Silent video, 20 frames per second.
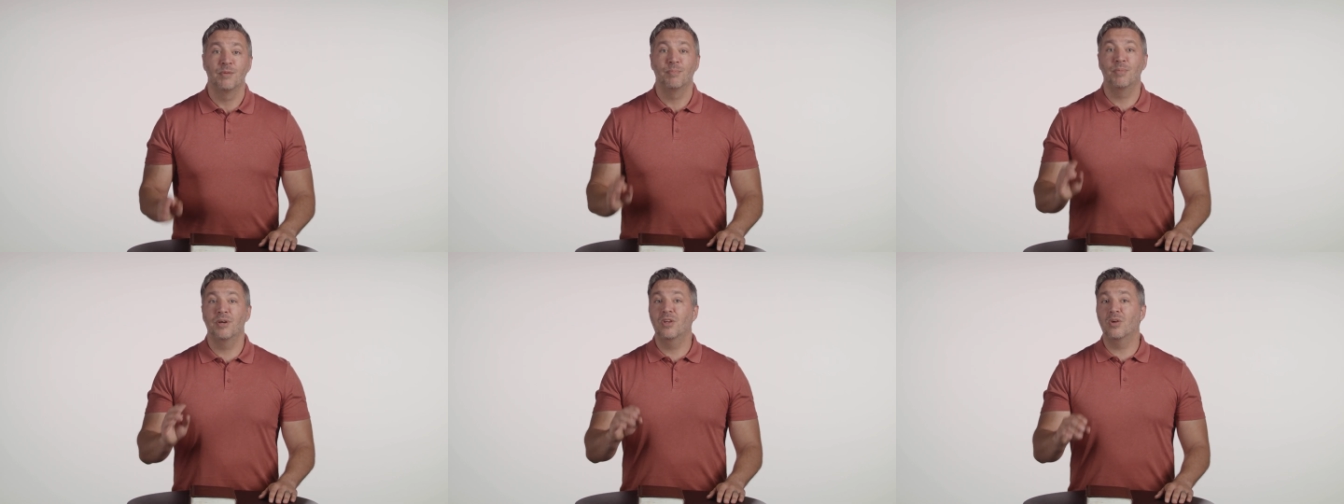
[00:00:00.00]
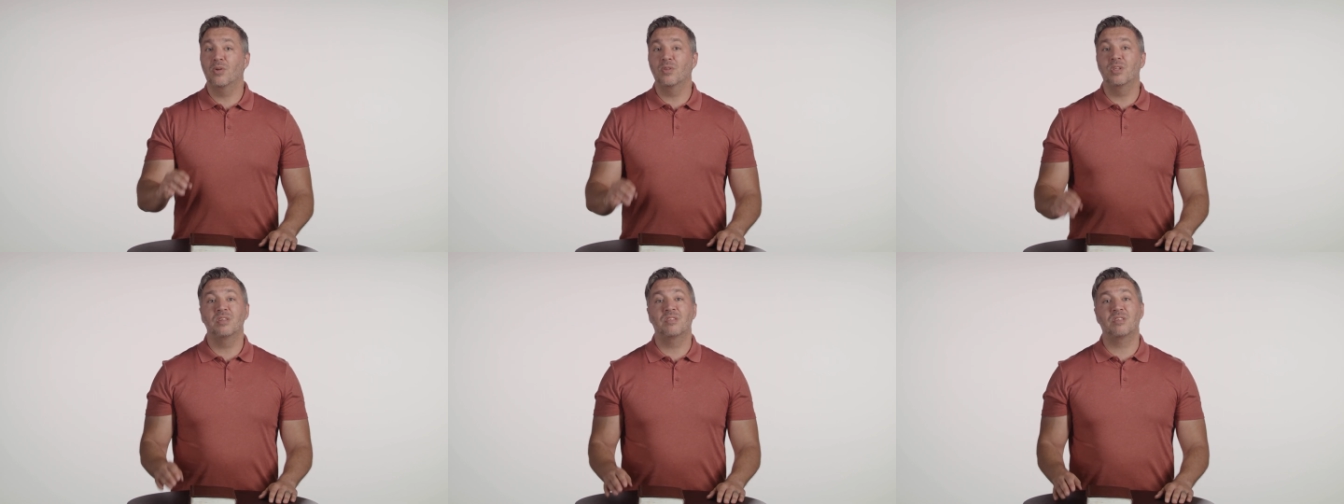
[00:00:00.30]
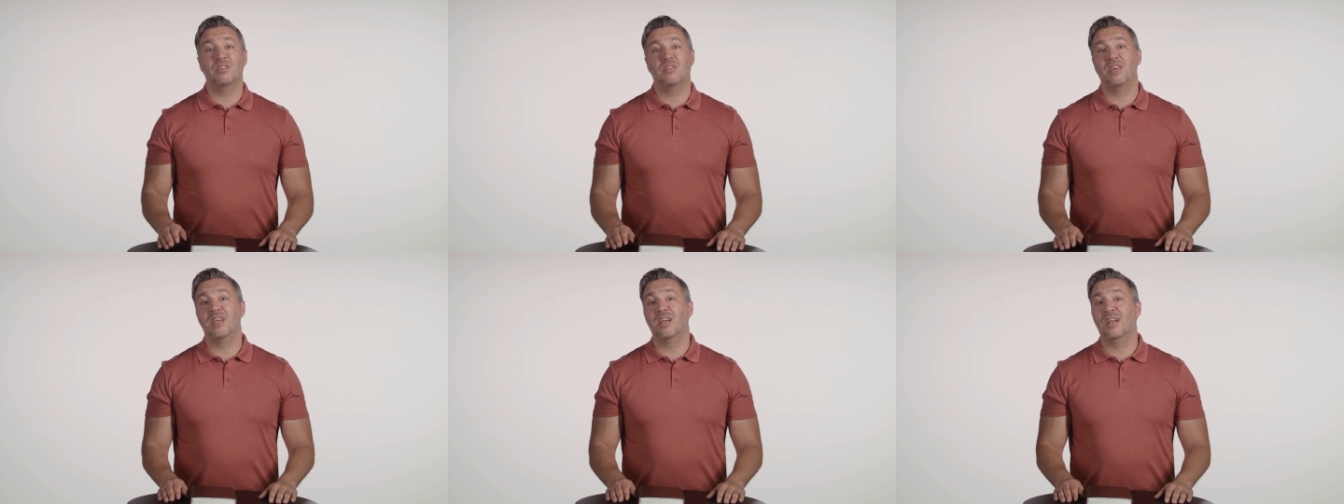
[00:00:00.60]
but you'll
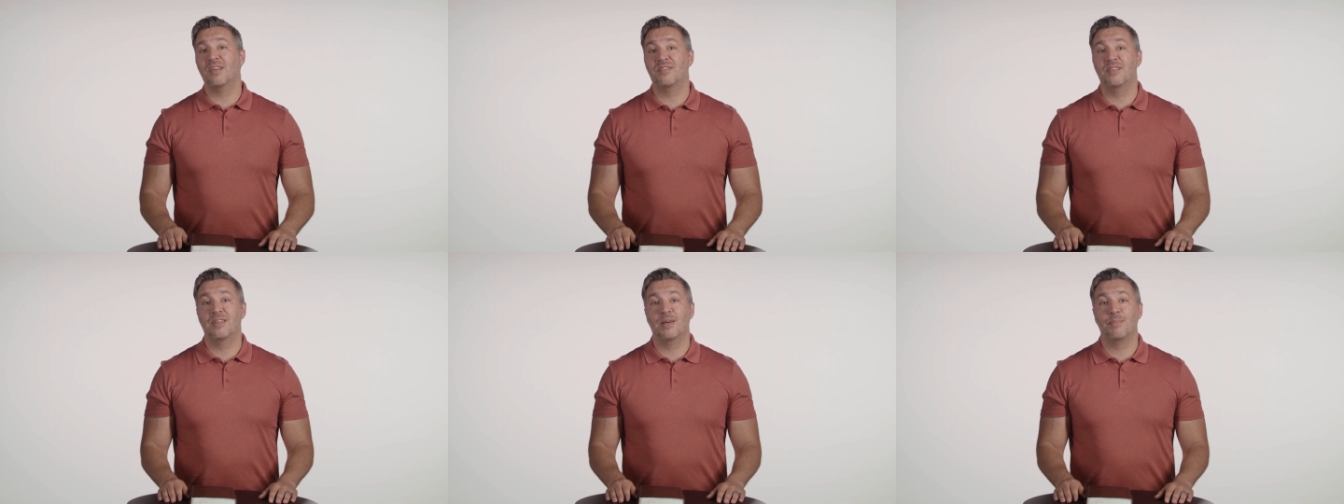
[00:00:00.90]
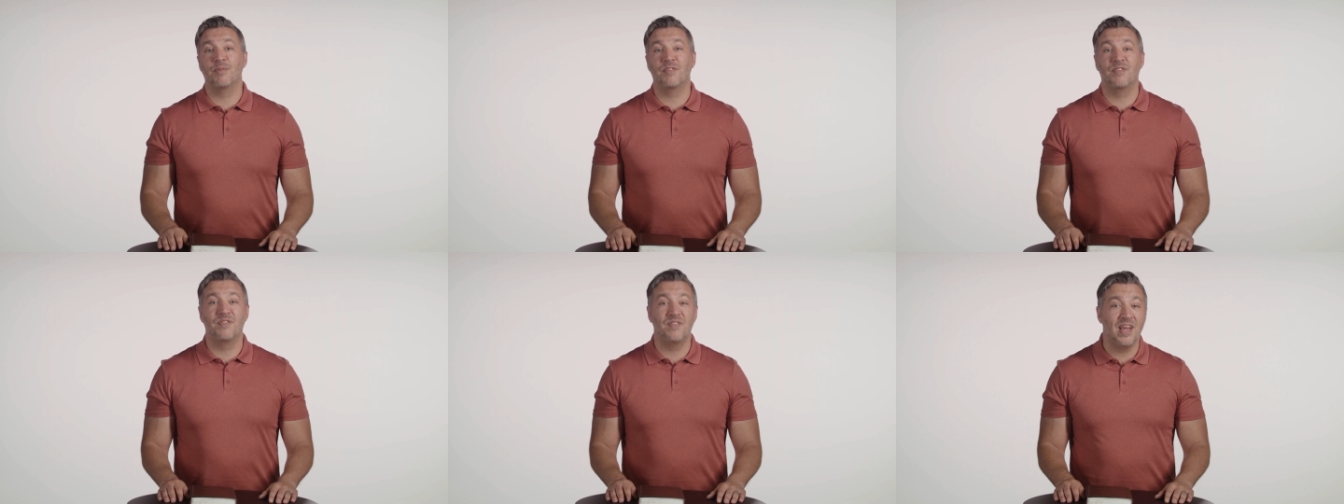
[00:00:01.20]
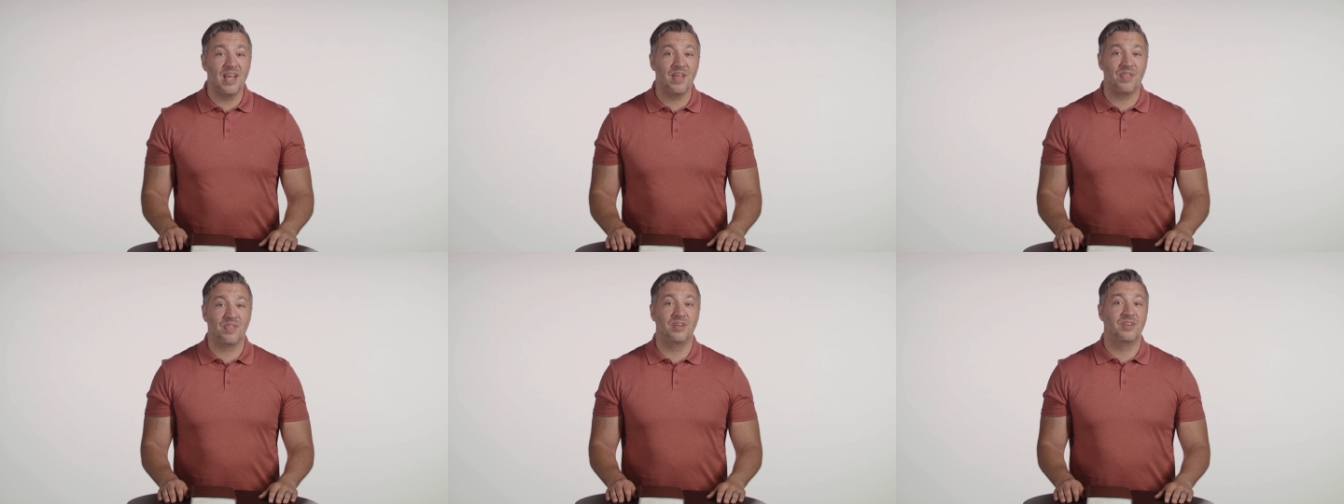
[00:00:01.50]
need to take a step of
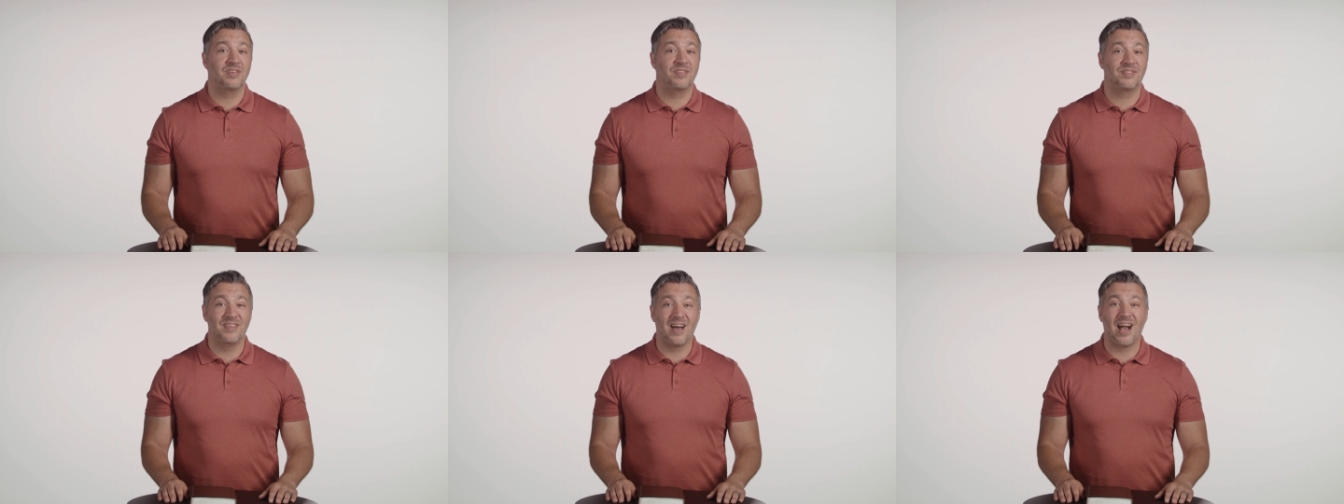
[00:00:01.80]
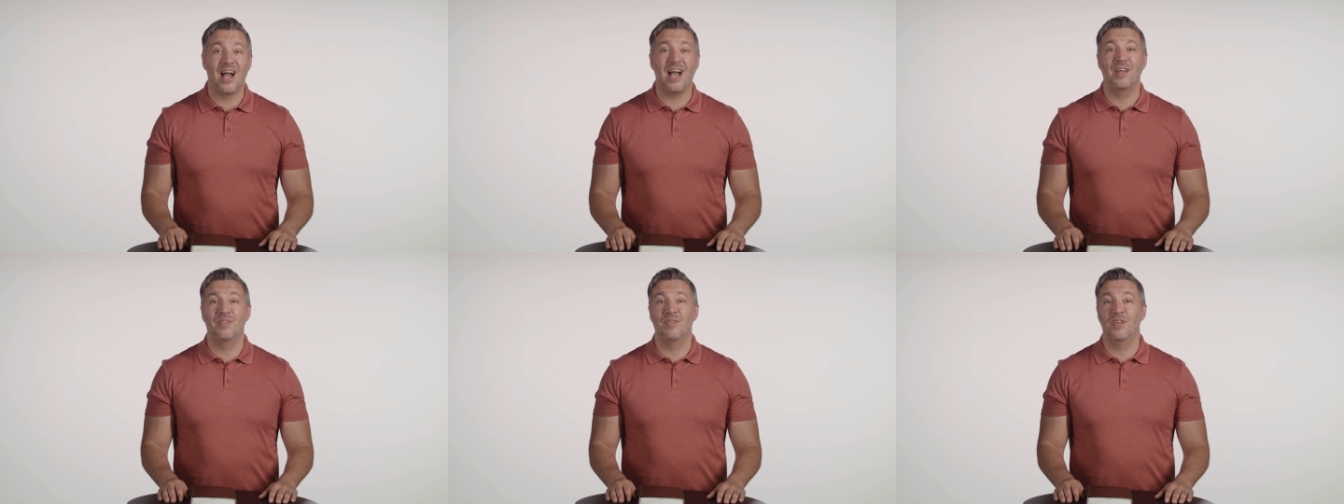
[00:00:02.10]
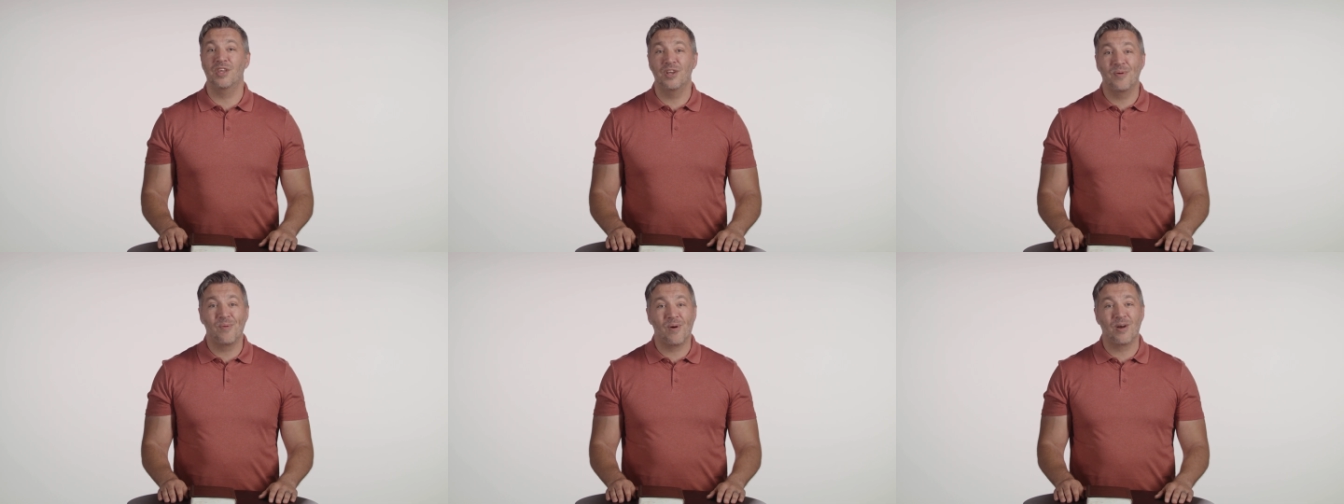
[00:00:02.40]
faith and
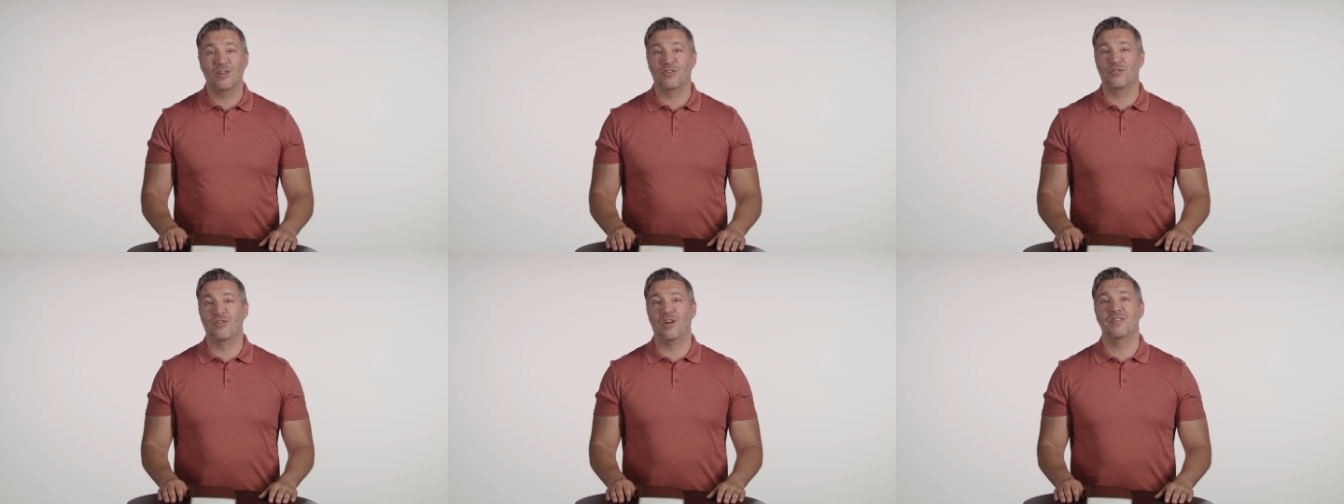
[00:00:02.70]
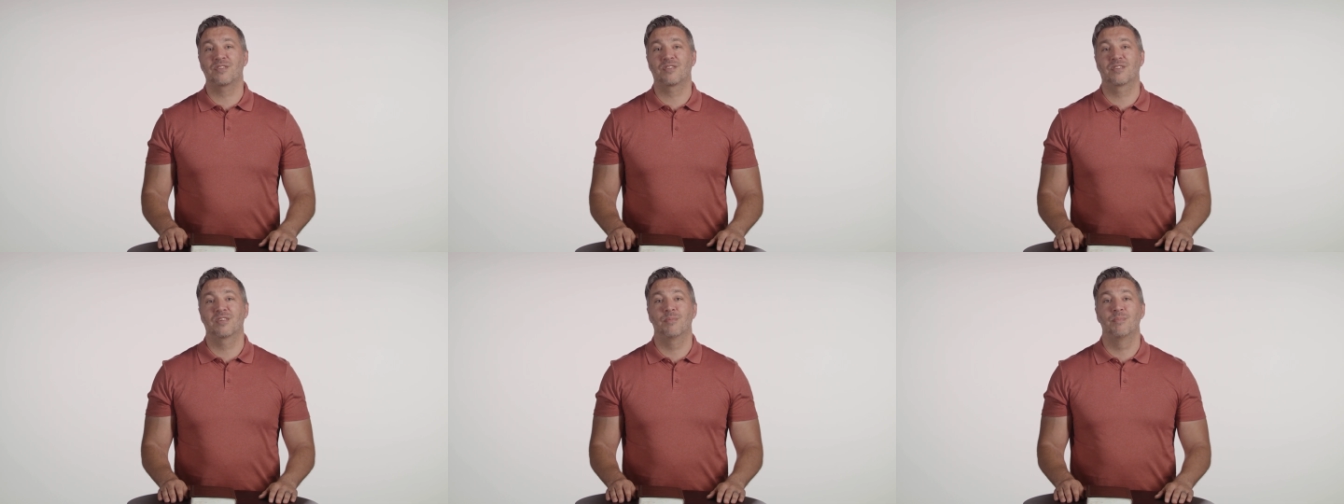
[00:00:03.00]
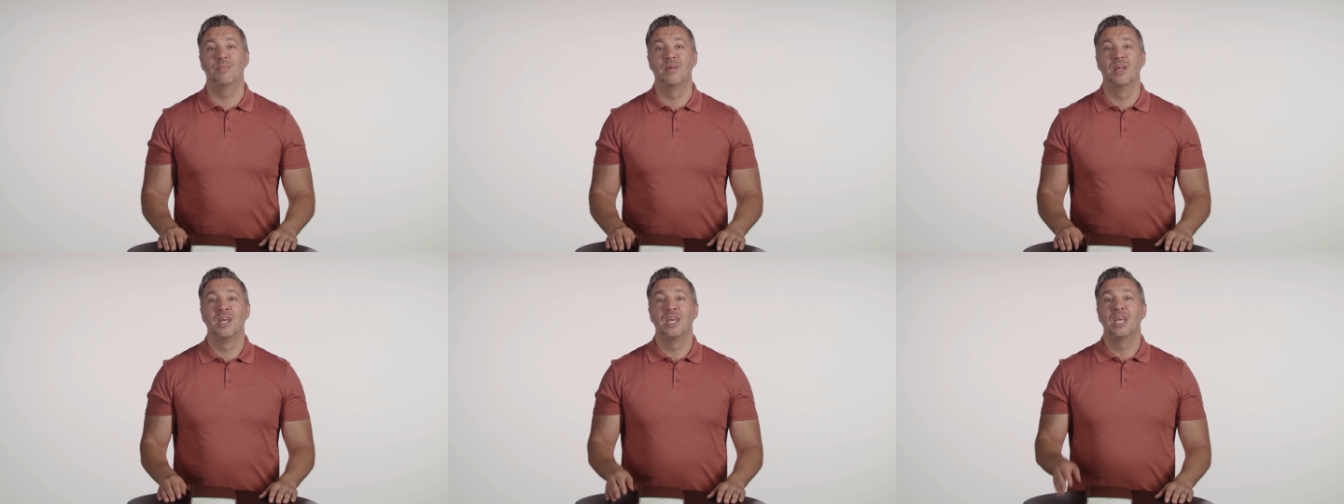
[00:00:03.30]
decide that you want to trust Him,